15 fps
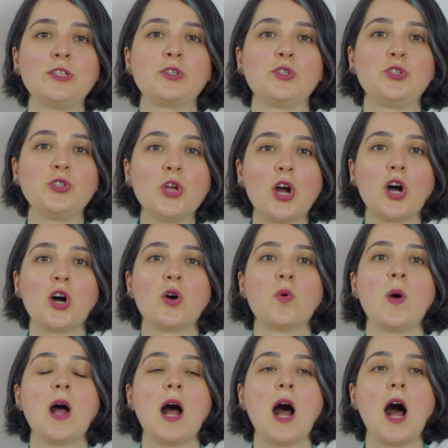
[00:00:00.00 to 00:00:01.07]
to
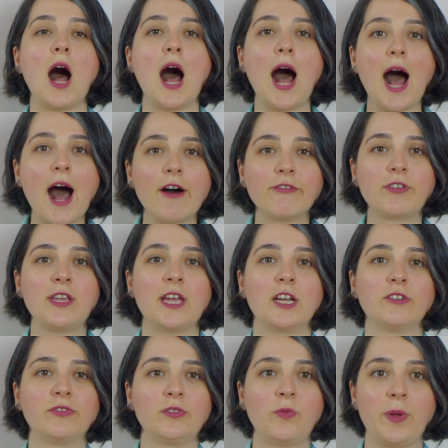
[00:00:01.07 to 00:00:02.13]
show how
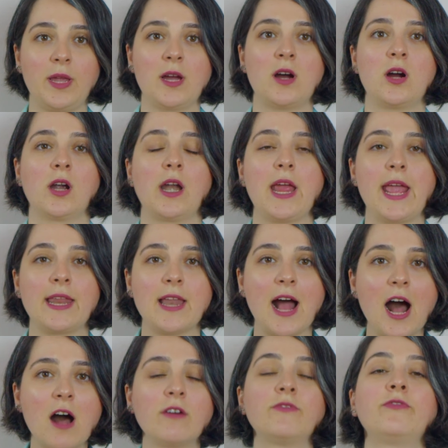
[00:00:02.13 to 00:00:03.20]
careful we are and
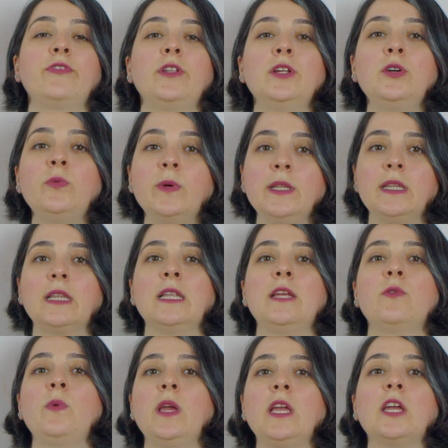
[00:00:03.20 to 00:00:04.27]
how
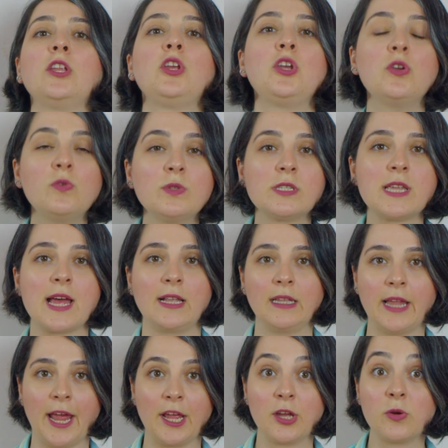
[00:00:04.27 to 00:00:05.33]
fluently we can use that
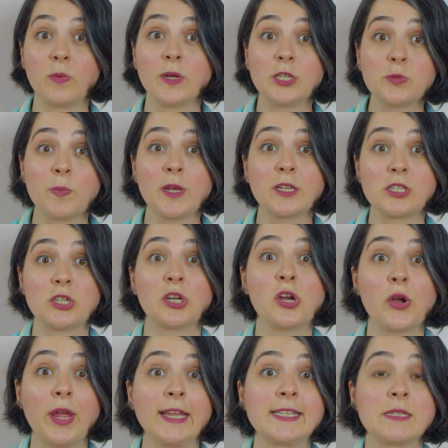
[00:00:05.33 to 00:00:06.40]
language, because you're
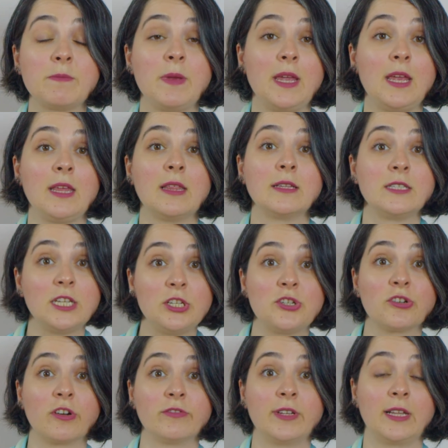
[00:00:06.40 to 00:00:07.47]
going to be the
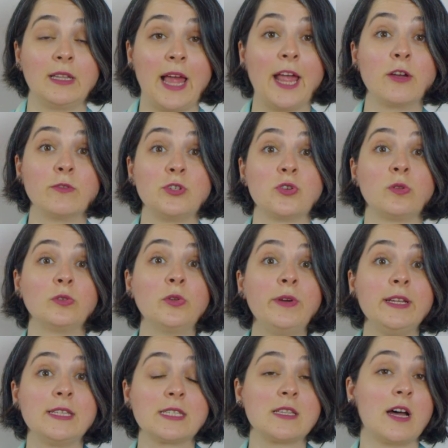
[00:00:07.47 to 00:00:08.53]
teacher of that language, although
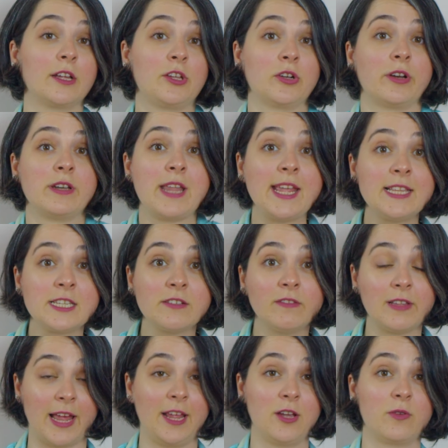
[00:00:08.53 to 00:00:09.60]
it's not your native
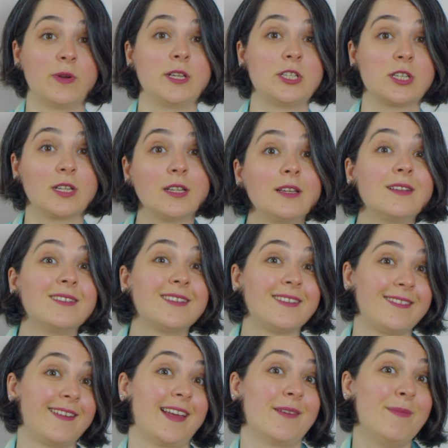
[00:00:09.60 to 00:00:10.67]
language.
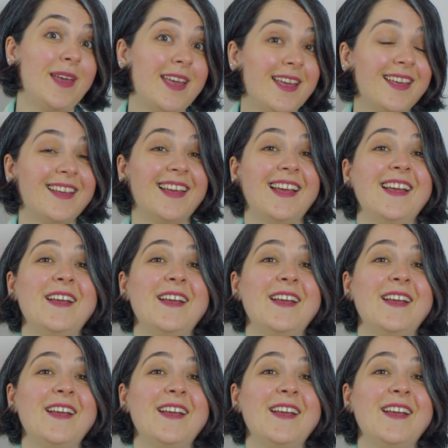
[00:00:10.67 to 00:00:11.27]
Look at me.